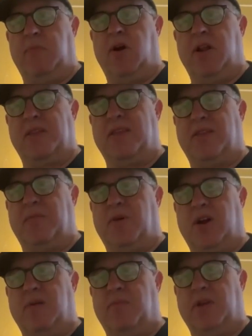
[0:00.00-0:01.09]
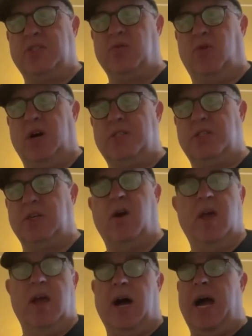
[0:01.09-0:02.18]
product that the marketplace wants. Mm. So
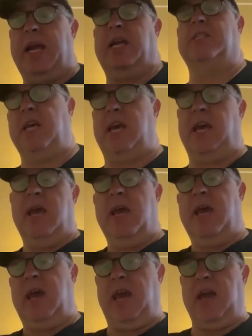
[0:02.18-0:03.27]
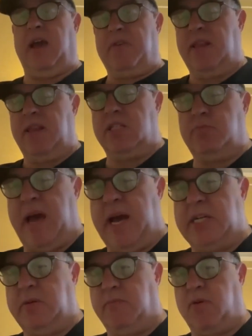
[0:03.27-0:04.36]
I can say, hey, I've got this
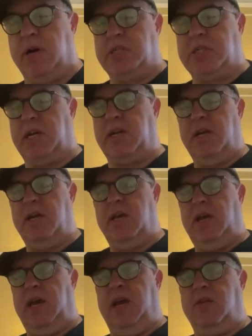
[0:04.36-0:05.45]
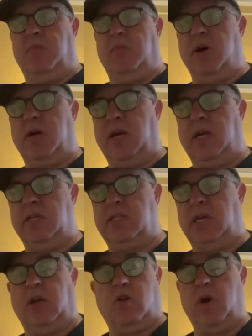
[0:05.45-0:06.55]
passion project. And then the market can
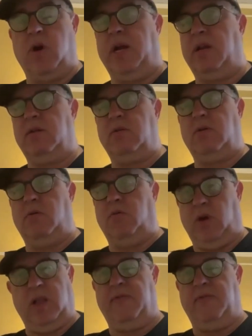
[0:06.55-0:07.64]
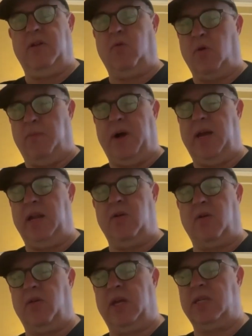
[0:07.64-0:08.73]
say, great, we love it, we're buying it,
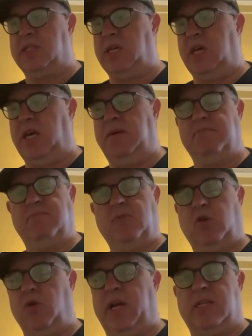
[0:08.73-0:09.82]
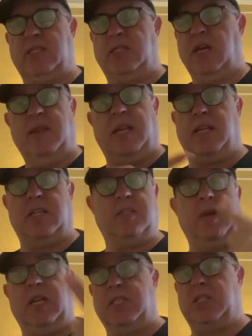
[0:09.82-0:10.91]
or they can say crickets. That doesn't
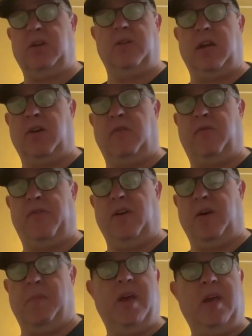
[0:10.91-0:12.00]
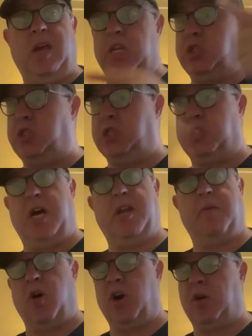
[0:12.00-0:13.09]
mean it's still not a good film. Mm-hmm. It's just not a
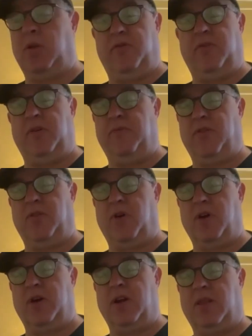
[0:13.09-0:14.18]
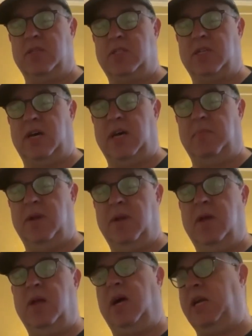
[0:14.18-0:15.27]
marketable film for the market at this time.
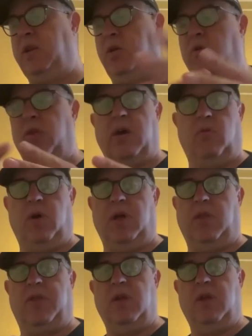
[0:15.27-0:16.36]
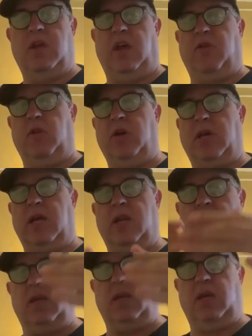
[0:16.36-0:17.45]
I knew that with if you look at
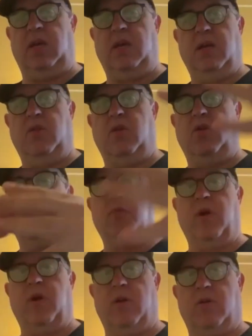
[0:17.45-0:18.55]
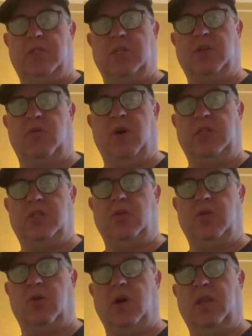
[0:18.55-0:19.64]
it, the the numerator is this great
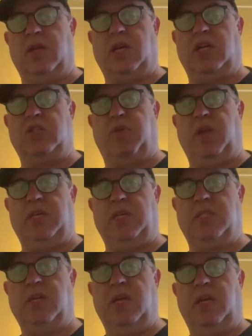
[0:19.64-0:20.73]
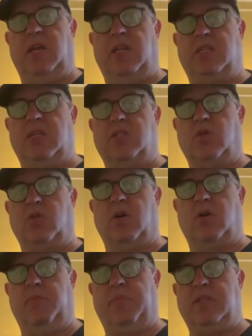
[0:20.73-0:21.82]
story that takes place in this
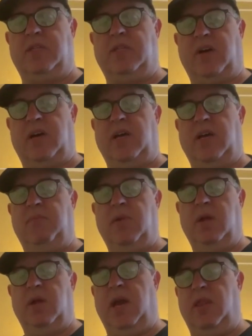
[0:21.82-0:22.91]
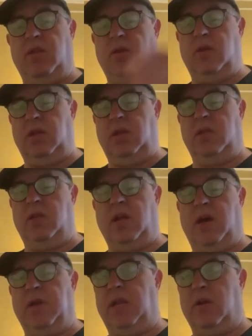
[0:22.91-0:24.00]
historical piece of time. And then the, the
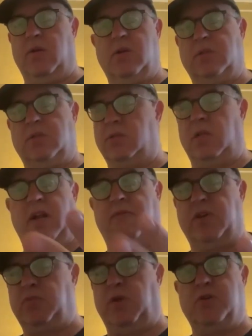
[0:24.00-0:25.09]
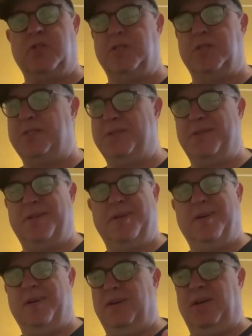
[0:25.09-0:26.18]
denominator is there's a lot of explosions,
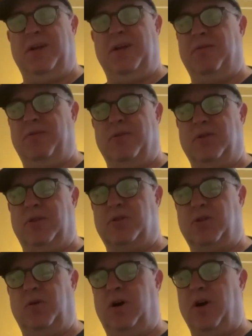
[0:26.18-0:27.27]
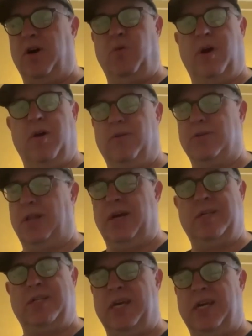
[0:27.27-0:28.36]
you know, mm-hmm. there's, there's cool hardware, there's a lot
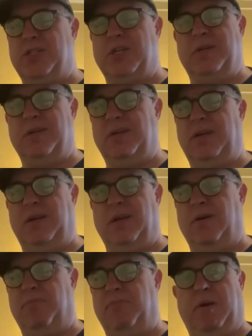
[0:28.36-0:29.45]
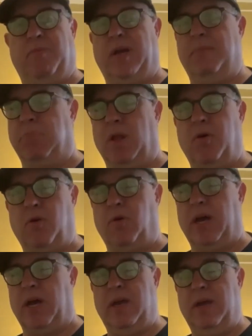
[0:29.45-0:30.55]
of tension, you know, and people getting blown away,